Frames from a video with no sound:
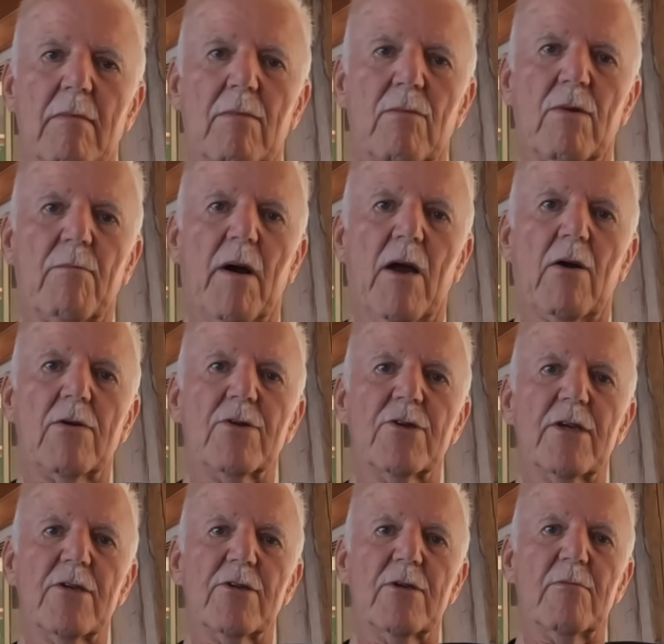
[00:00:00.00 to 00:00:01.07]
With my own
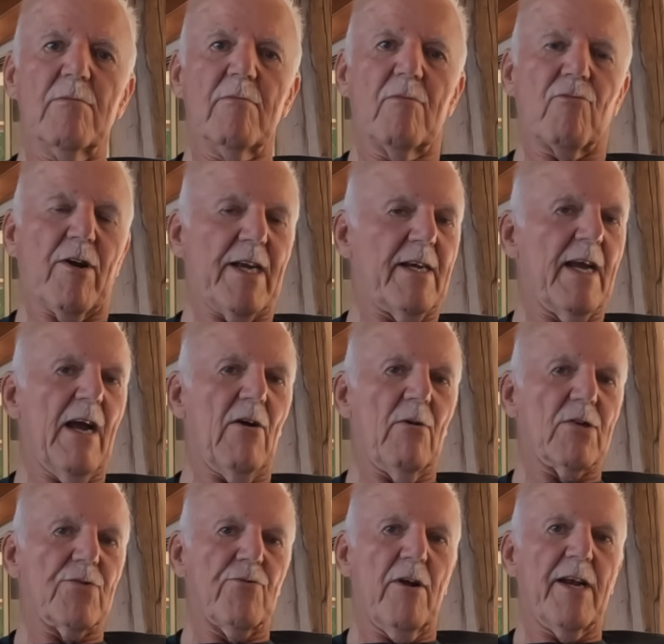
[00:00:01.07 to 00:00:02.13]
system right now,
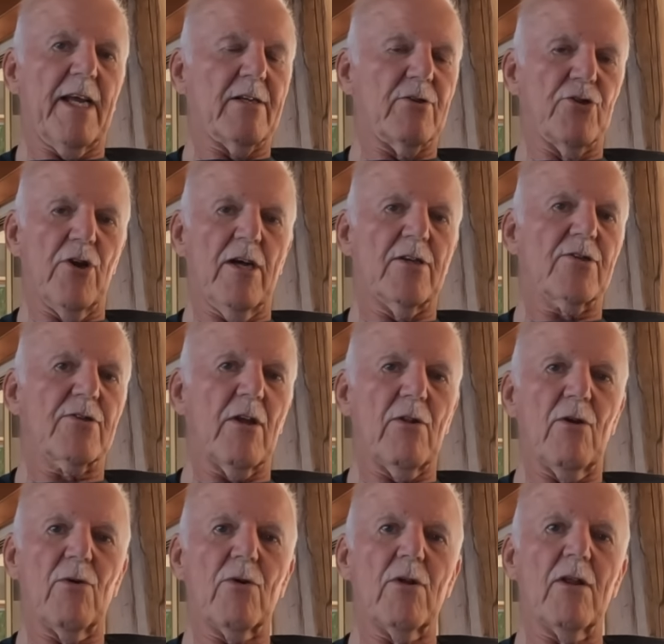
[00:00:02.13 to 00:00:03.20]
it's running just a
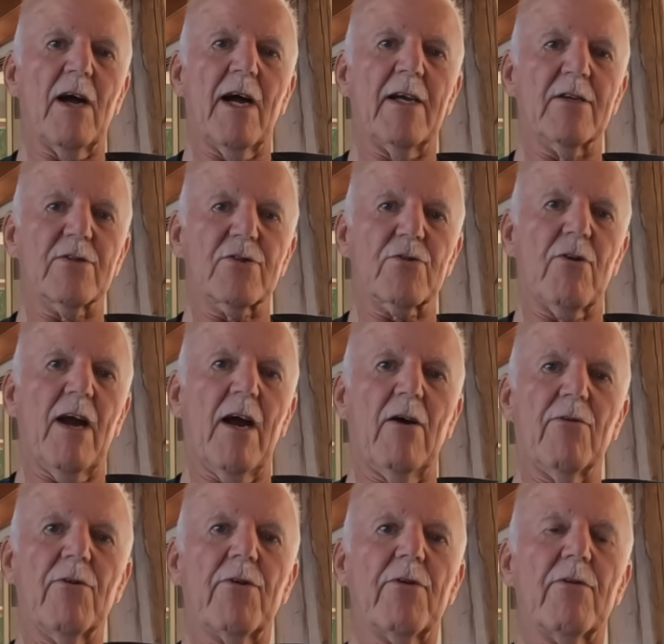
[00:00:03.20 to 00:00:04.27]
localized ground.